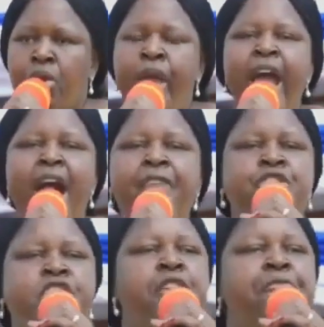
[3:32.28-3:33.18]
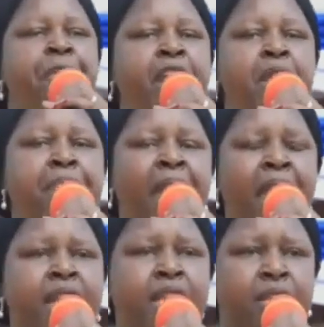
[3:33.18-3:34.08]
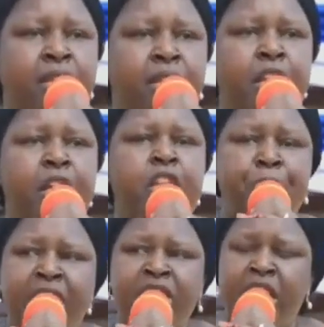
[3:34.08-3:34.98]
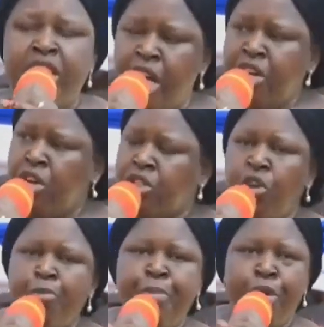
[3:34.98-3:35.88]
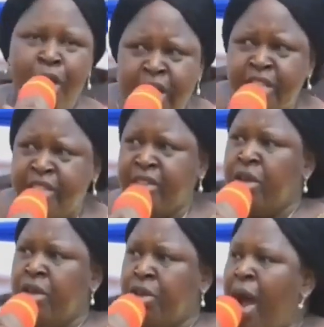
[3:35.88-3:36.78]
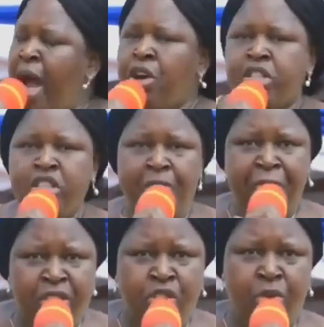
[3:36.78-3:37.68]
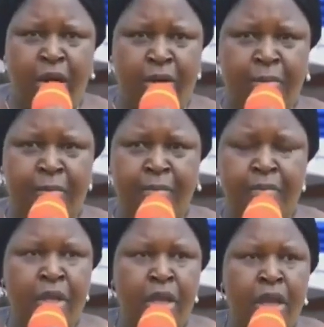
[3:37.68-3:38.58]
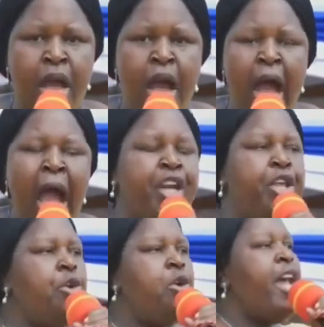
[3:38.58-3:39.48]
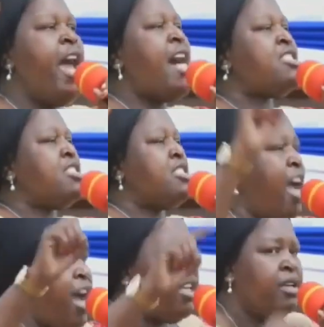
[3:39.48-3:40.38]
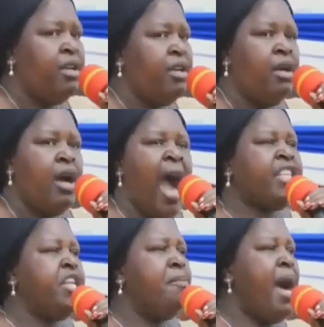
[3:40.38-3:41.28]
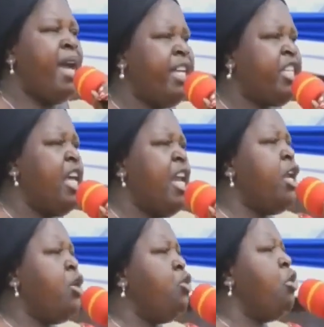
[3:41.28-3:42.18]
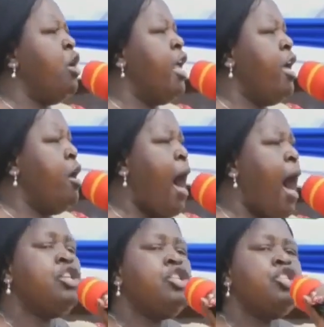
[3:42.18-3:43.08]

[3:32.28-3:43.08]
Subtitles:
We have seen very many inspector generals of police. You are not the first one. And you dare say ati maiti ilinunuliwa.